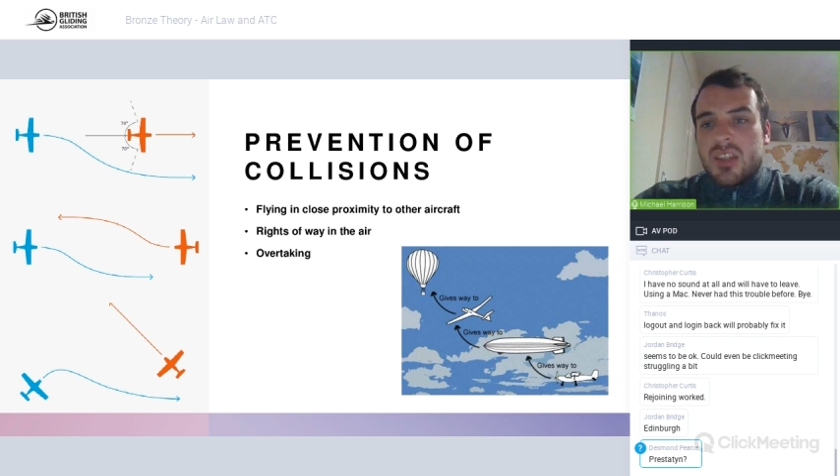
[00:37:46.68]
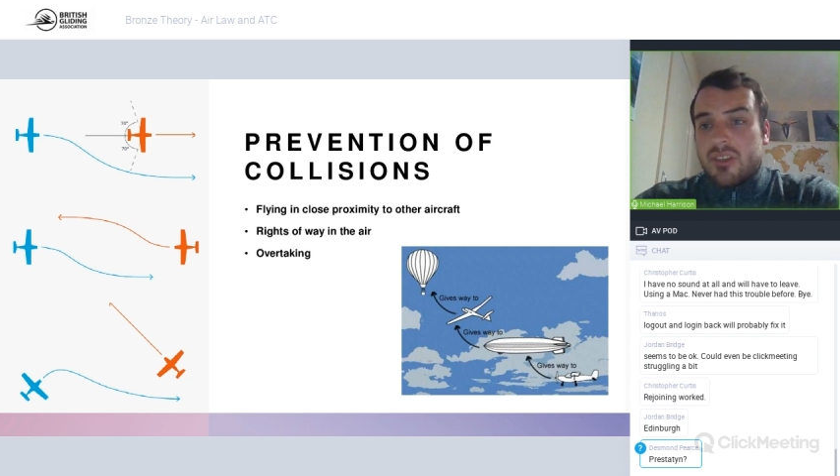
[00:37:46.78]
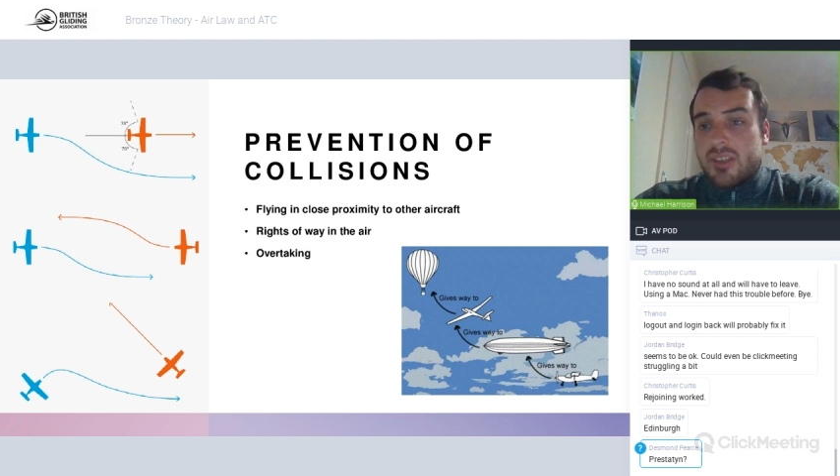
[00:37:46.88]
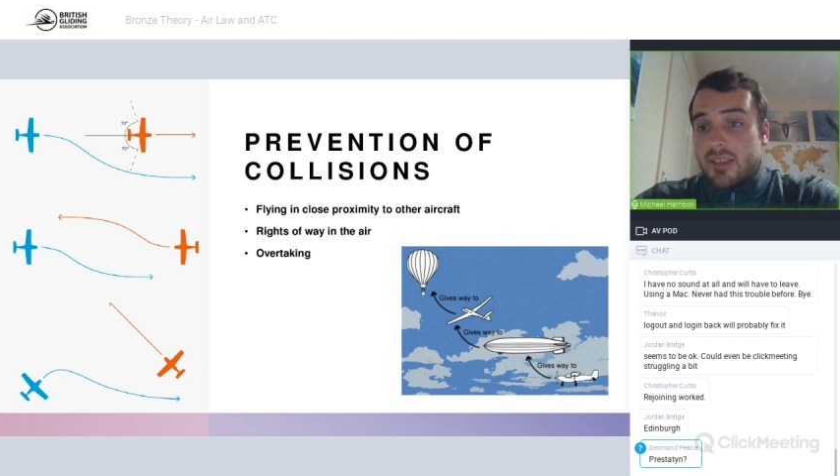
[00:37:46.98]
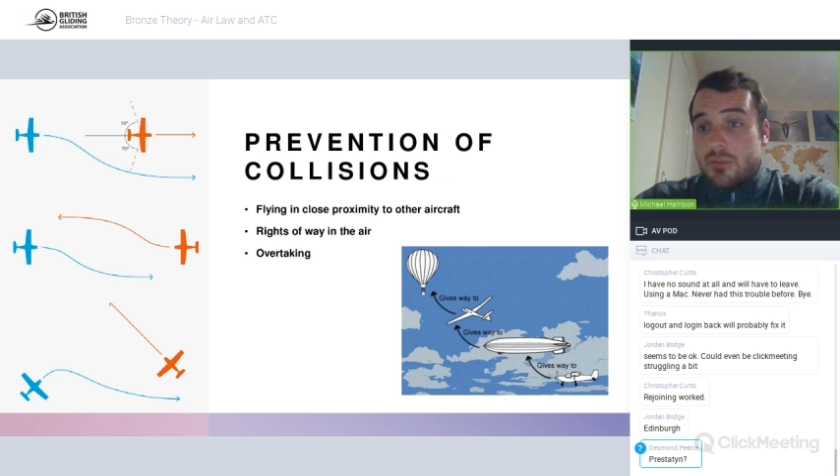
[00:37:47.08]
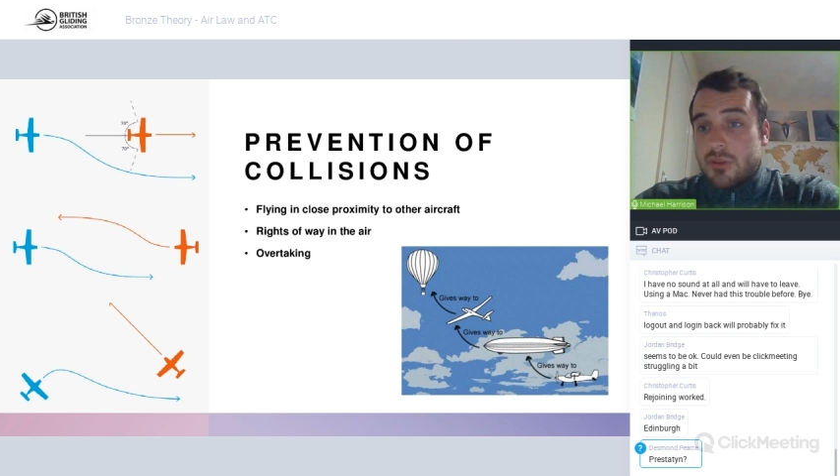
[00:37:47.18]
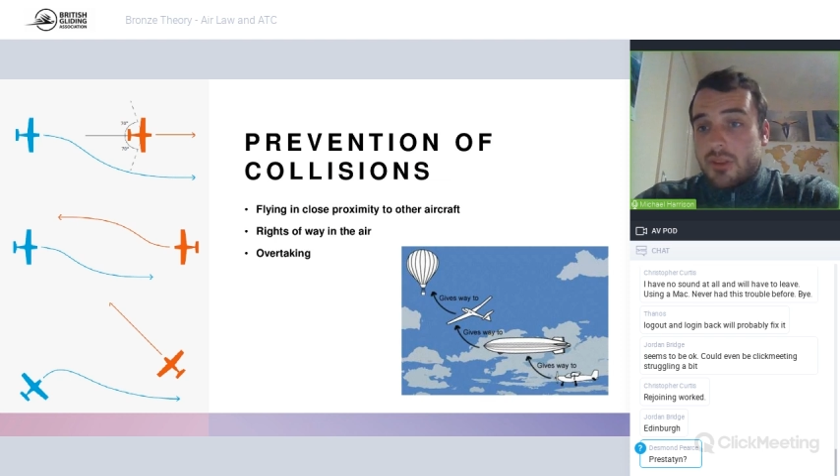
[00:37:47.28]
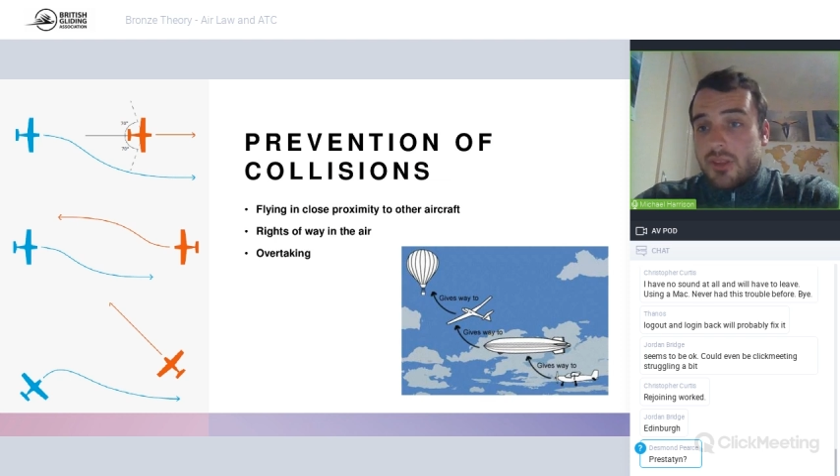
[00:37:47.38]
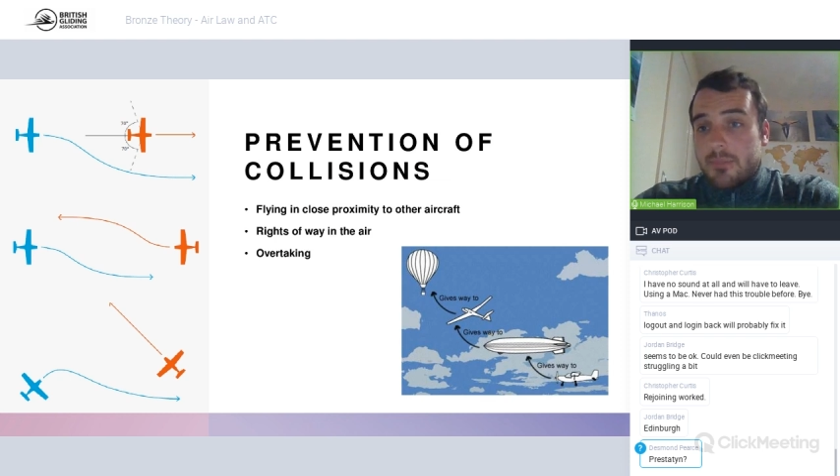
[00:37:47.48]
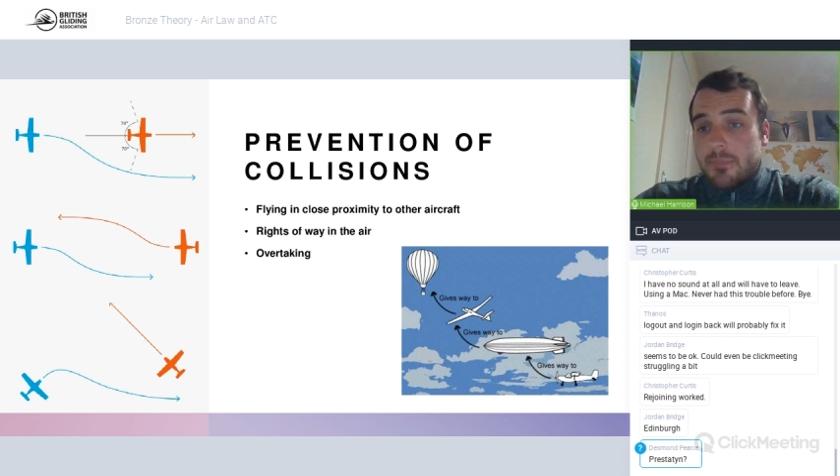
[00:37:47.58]
There is an
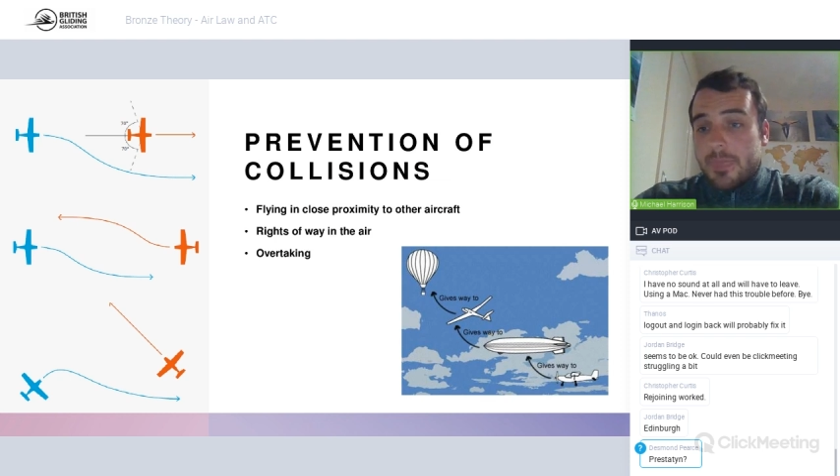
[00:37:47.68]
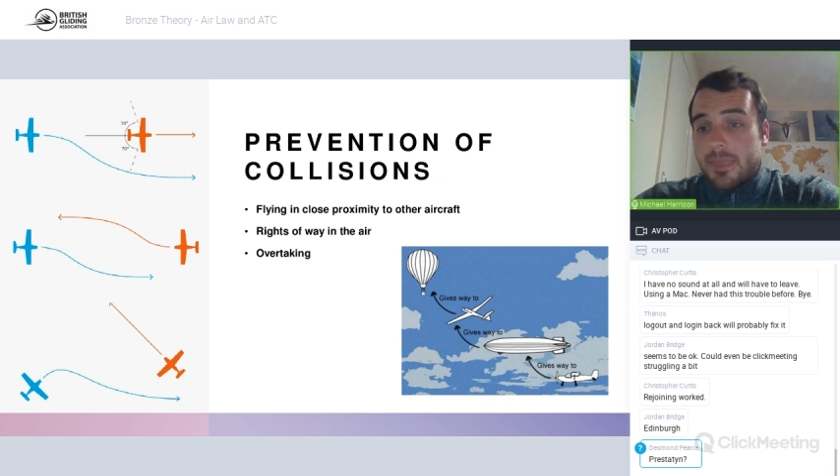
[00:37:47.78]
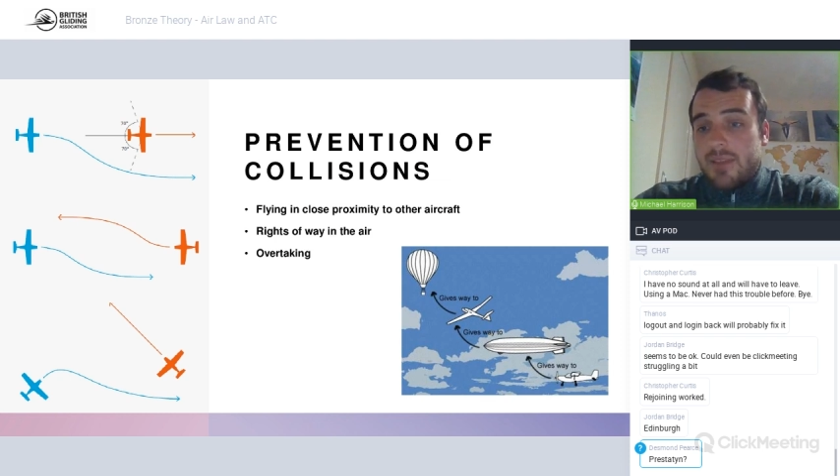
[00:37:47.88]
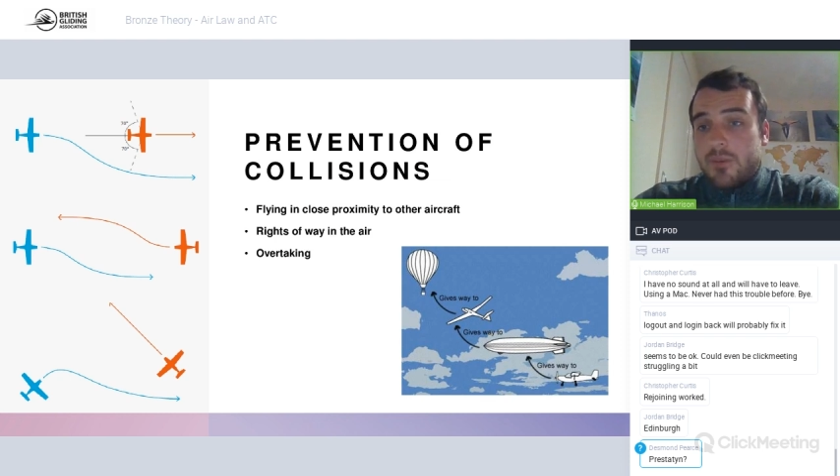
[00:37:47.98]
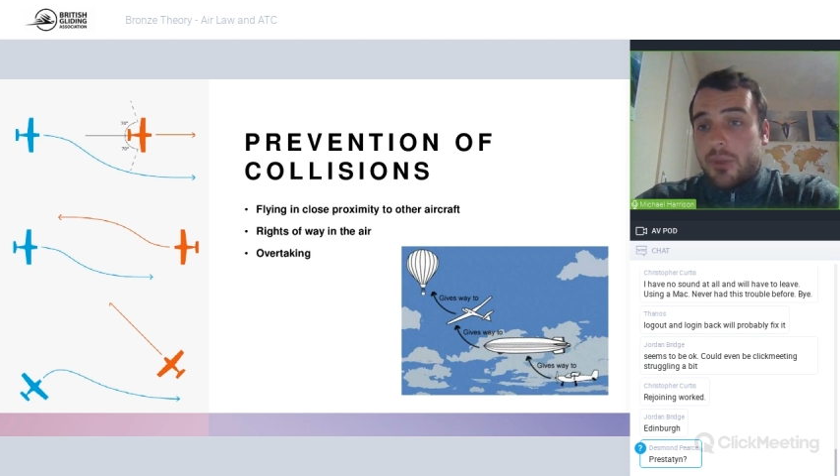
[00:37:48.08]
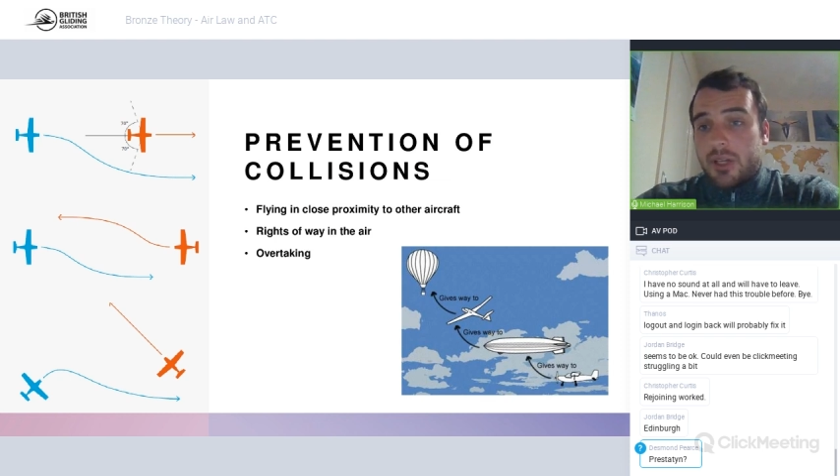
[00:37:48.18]
exception to that. If